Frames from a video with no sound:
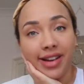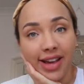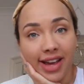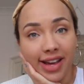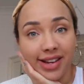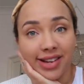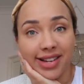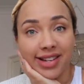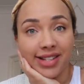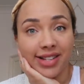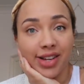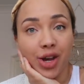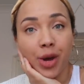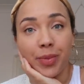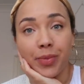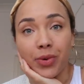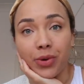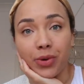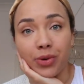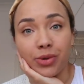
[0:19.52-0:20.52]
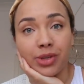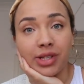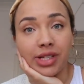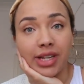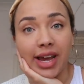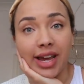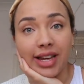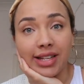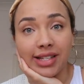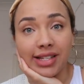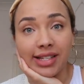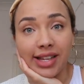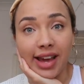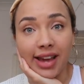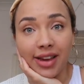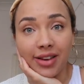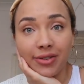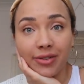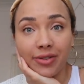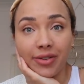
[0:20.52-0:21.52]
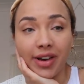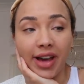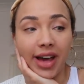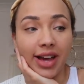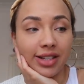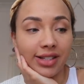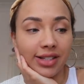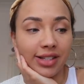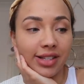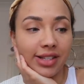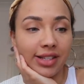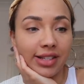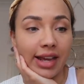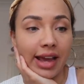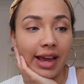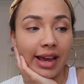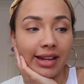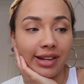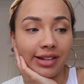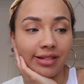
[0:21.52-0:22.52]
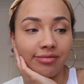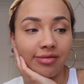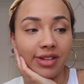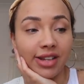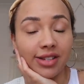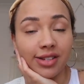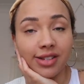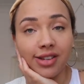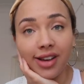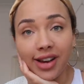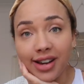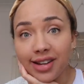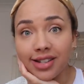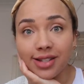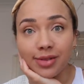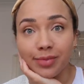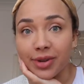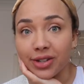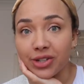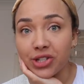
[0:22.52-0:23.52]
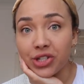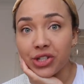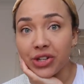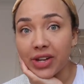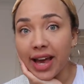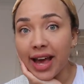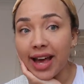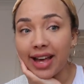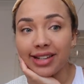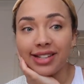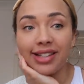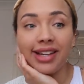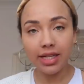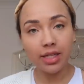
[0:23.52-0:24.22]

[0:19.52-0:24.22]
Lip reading: Hey guys, I hope you're all staying safe and staying inside as much as you can.